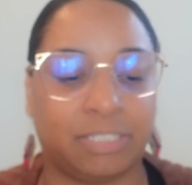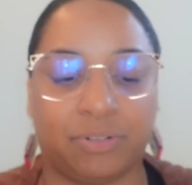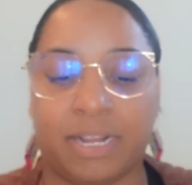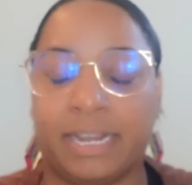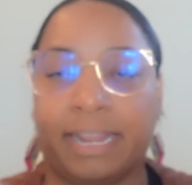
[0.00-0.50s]
so
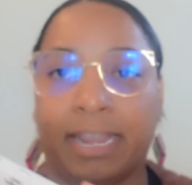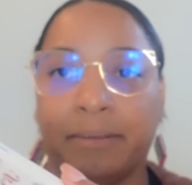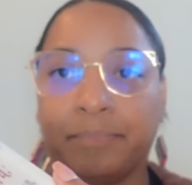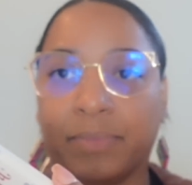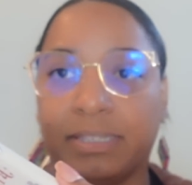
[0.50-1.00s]
not
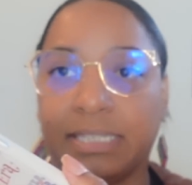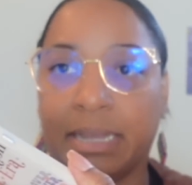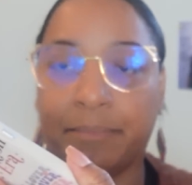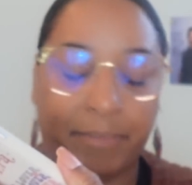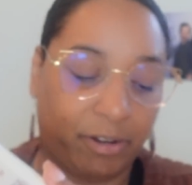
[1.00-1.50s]
a
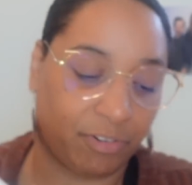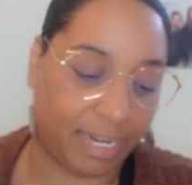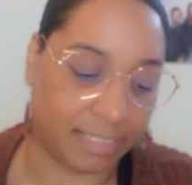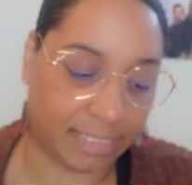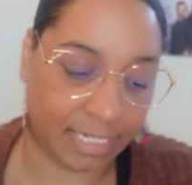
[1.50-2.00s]
SIM, micro
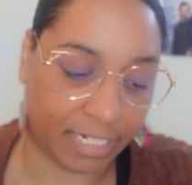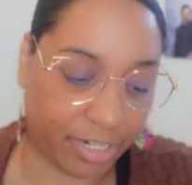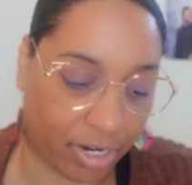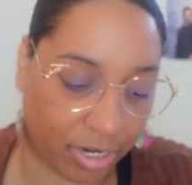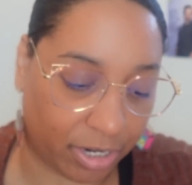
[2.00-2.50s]
SD
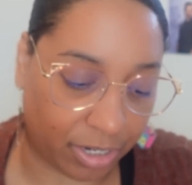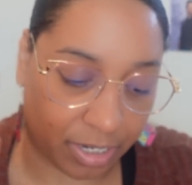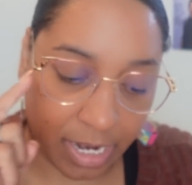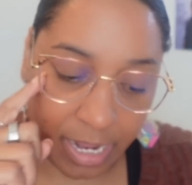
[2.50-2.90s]
card.